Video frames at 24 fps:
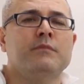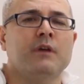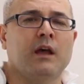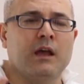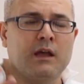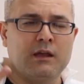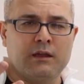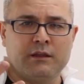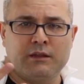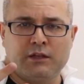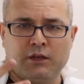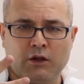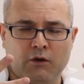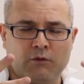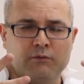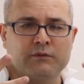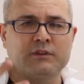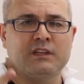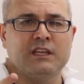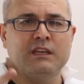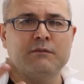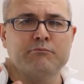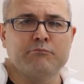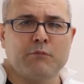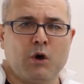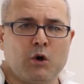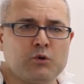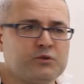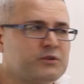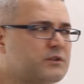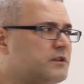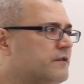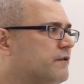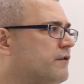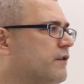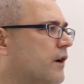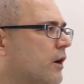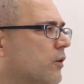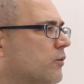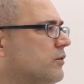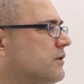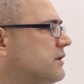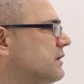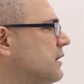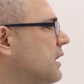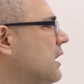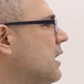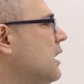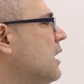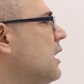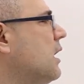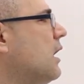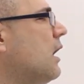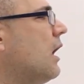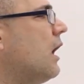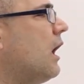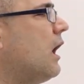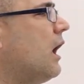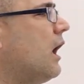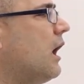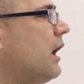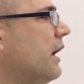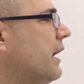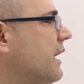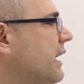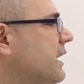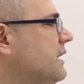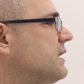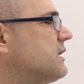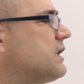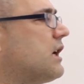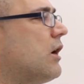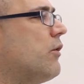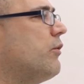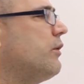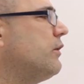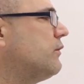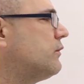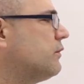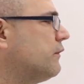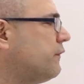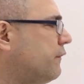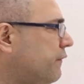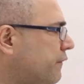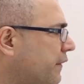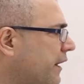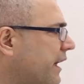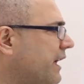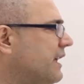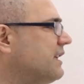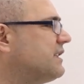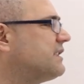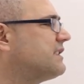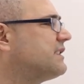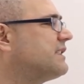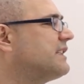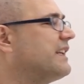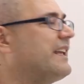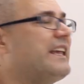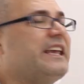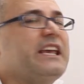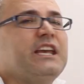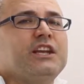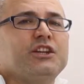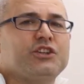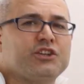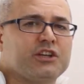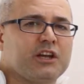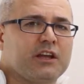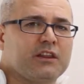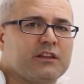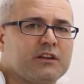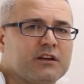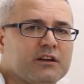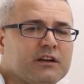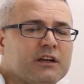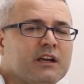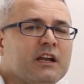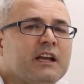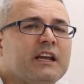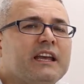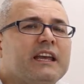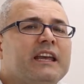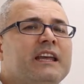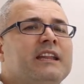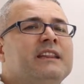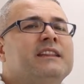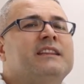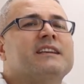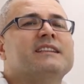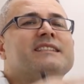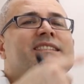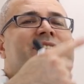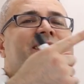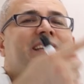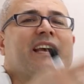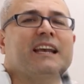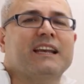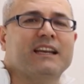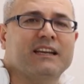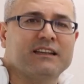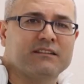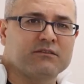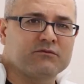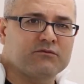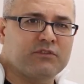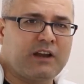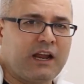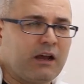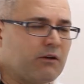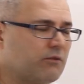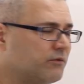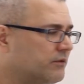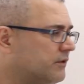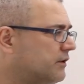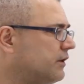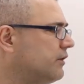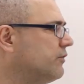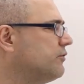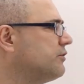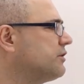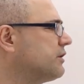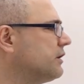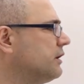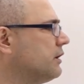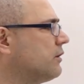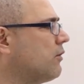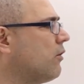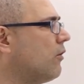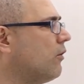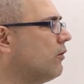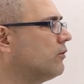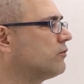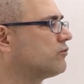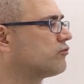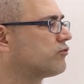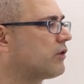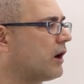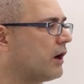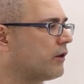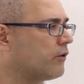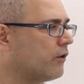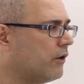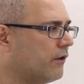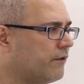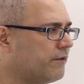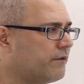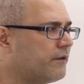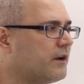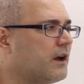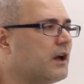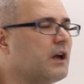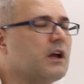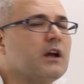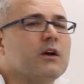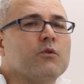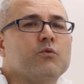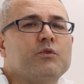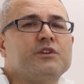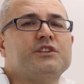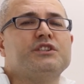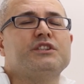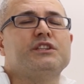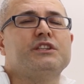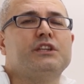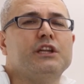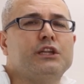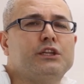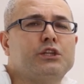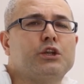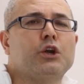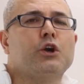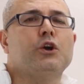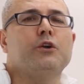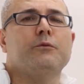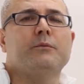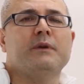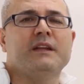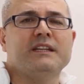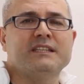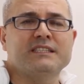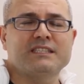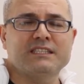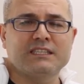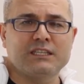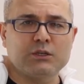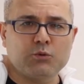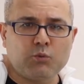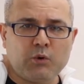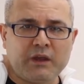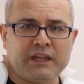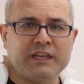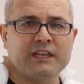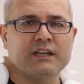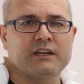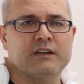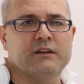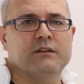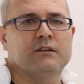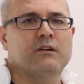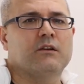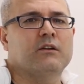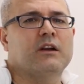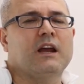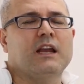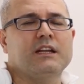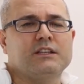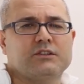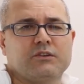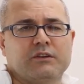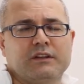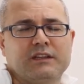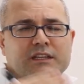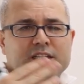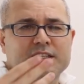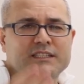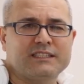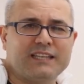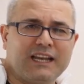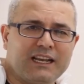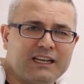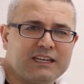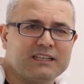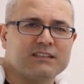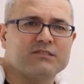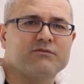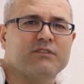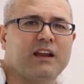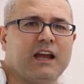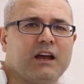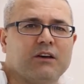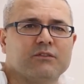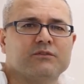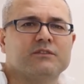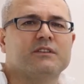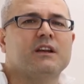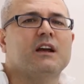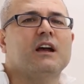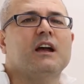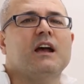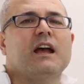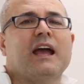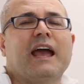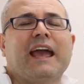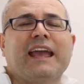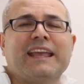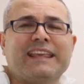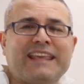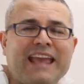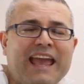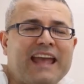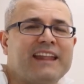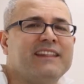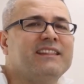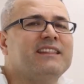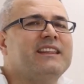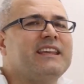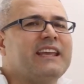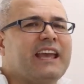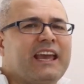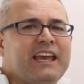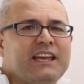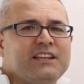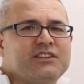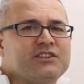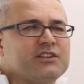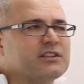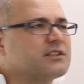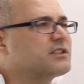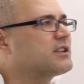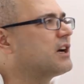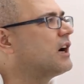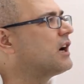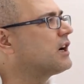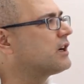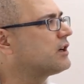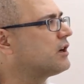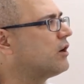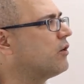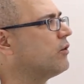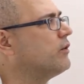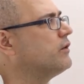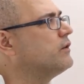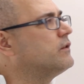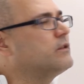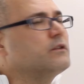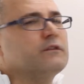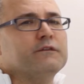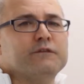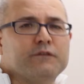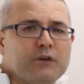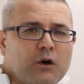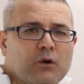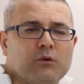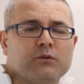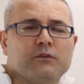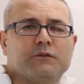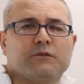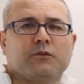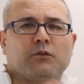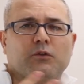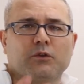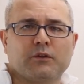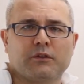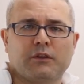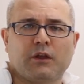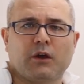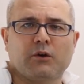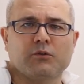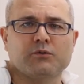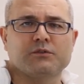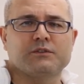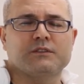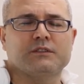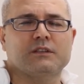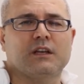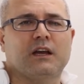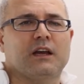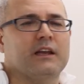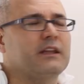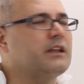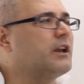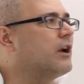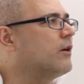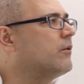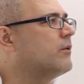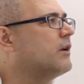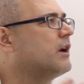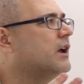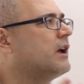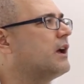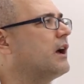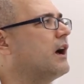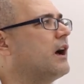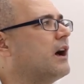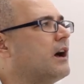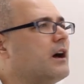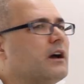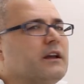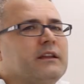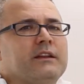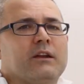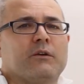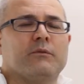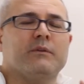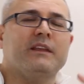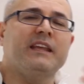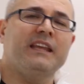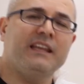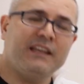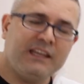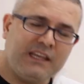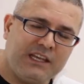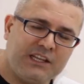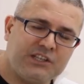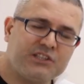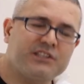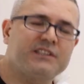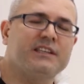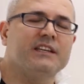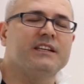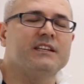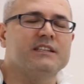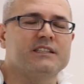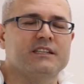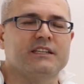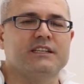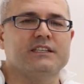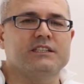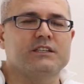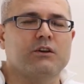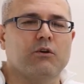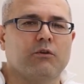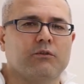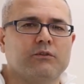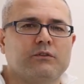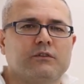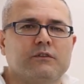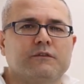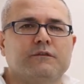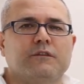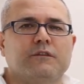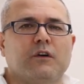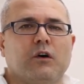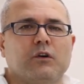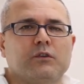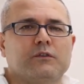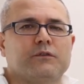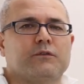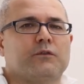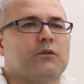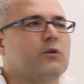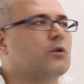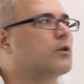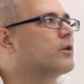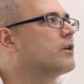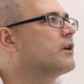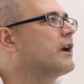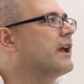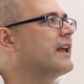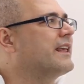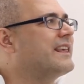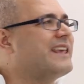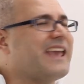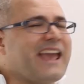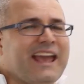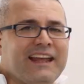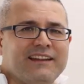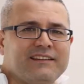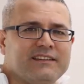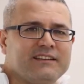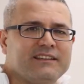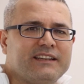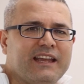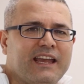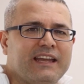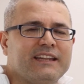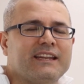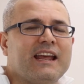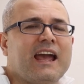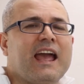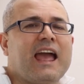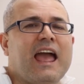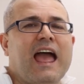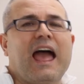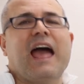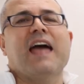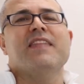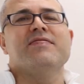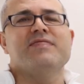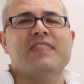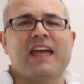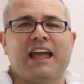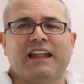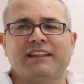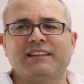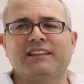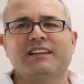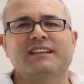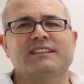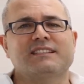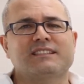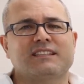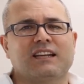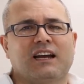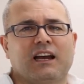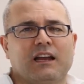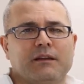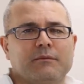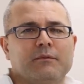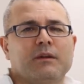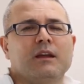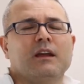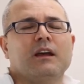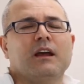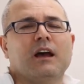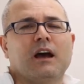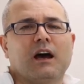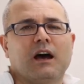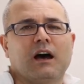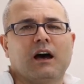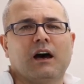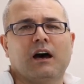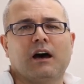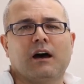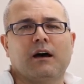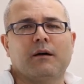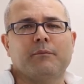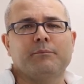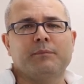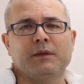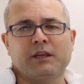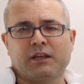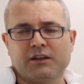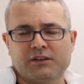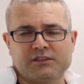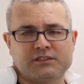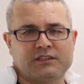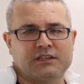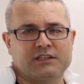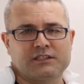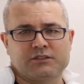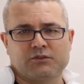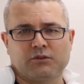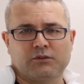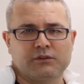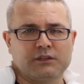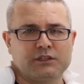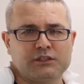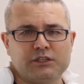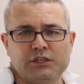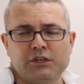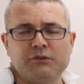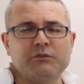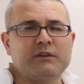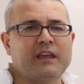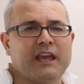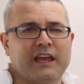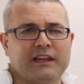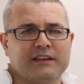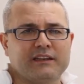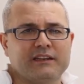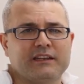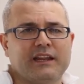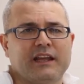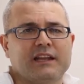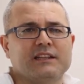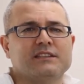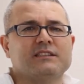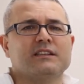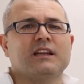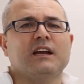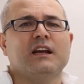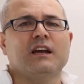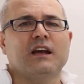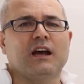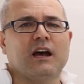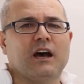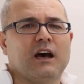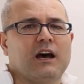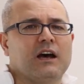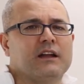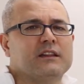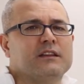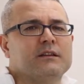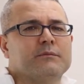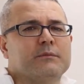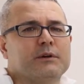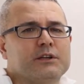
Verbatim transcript: uh, you know, the most votes, uh, is going to face each other in the second round, usually called runoff, which determines the winner. All right, so in the second round, again, the agents are going to vote for those, uh, you know, uh, you know, each citizen is going to vote for a candidate, and then this time, uh, because there's only two candidates, uh, the